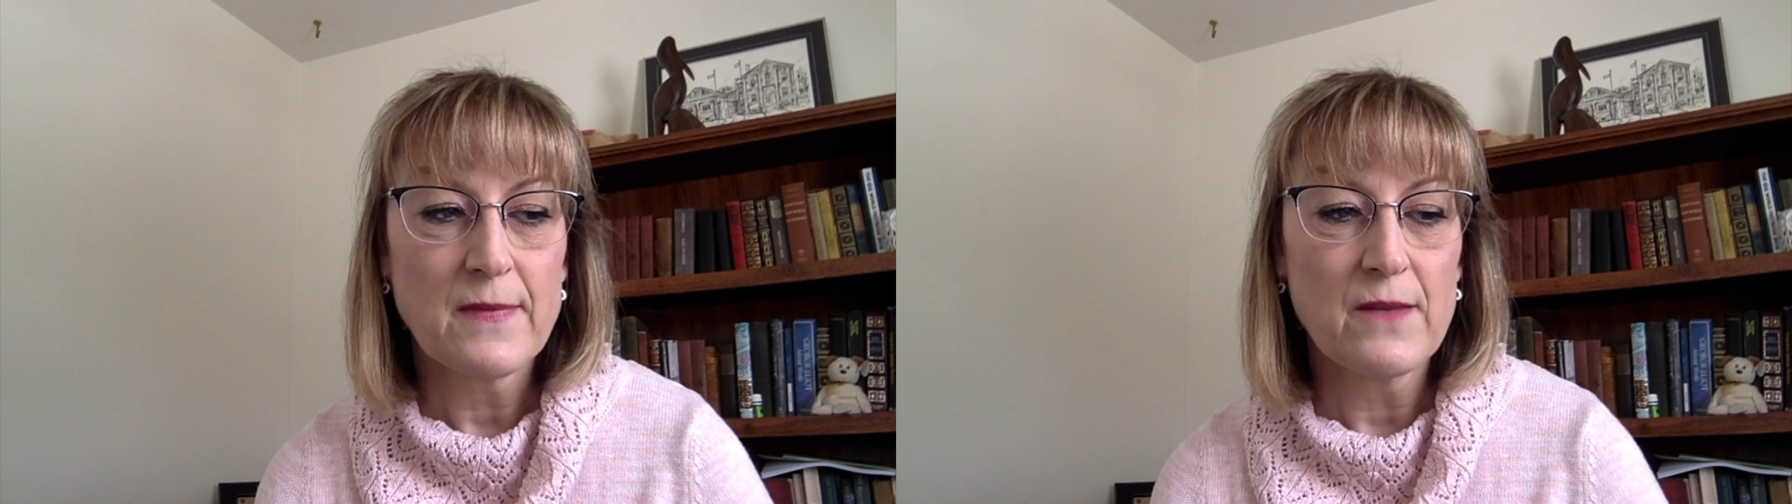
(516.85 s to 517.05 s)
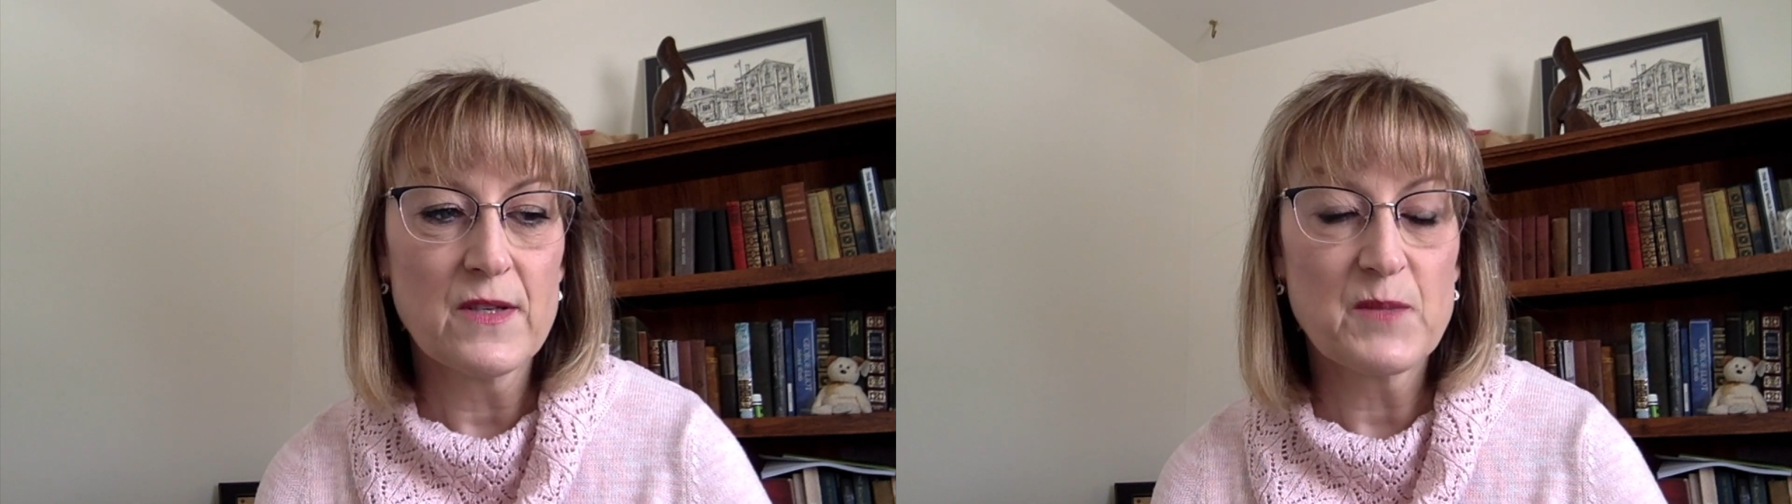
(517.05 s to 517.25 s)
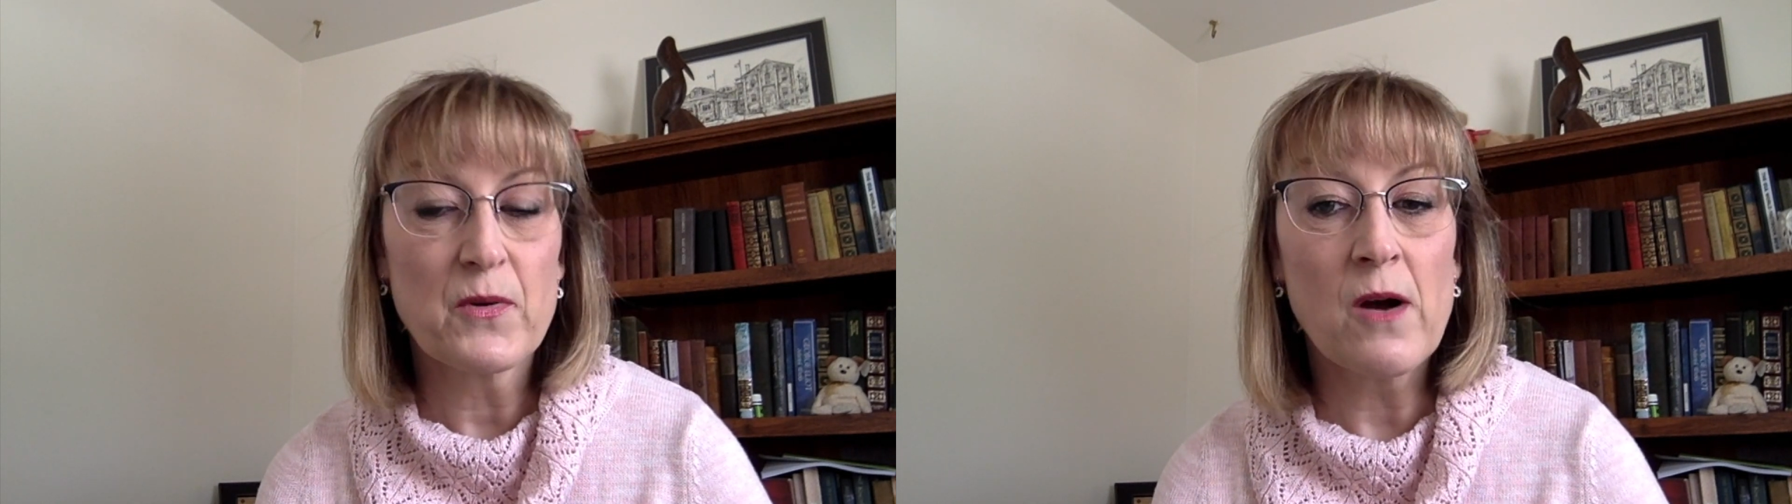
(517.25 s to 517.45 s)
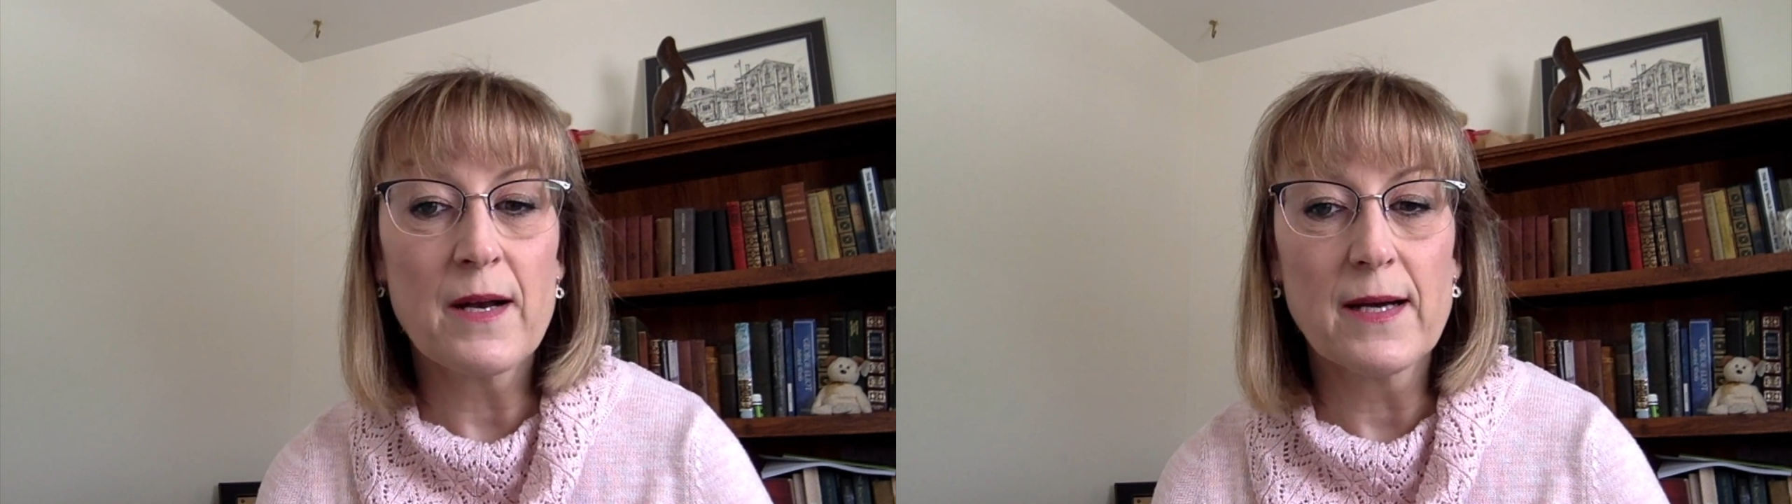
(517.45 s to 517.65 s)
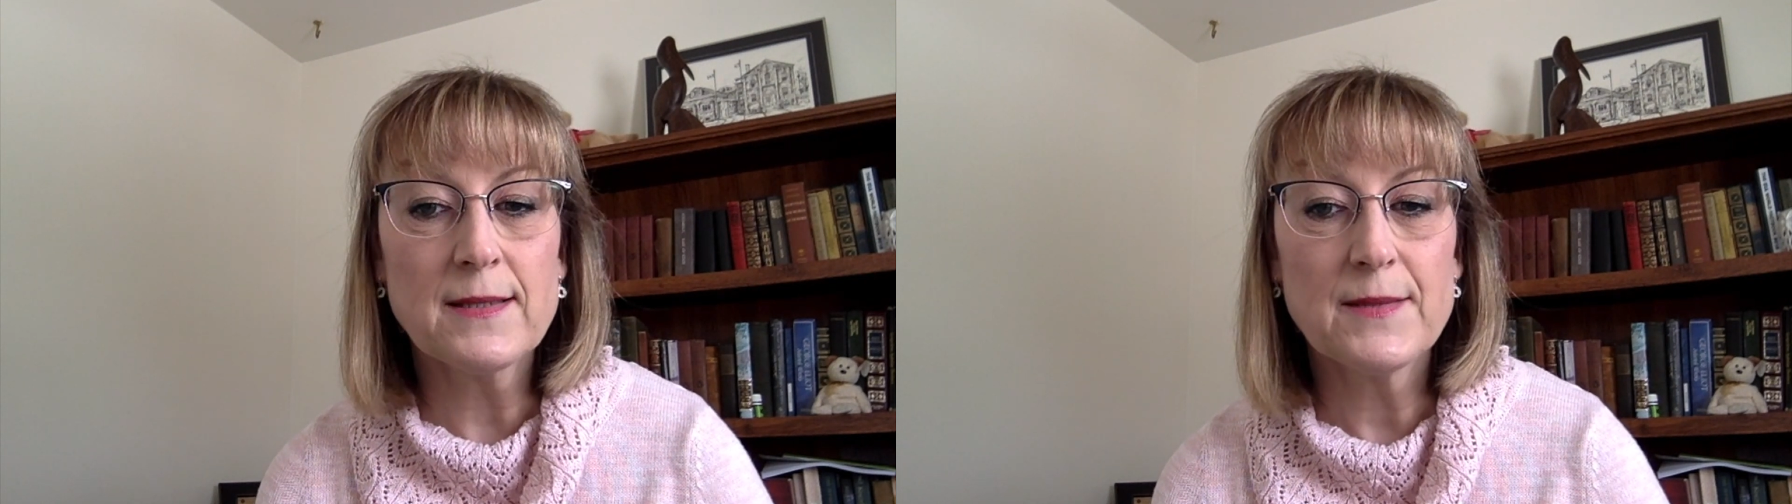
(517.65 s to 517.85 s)
this
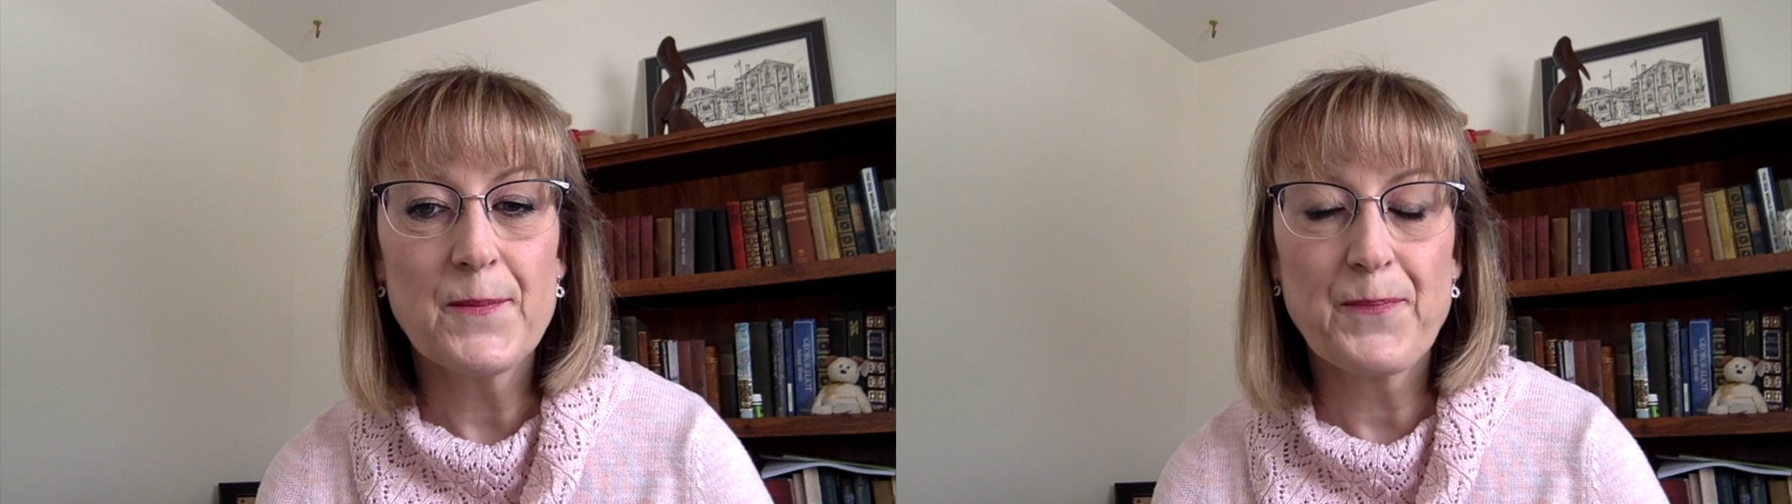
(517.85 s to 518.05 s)
product,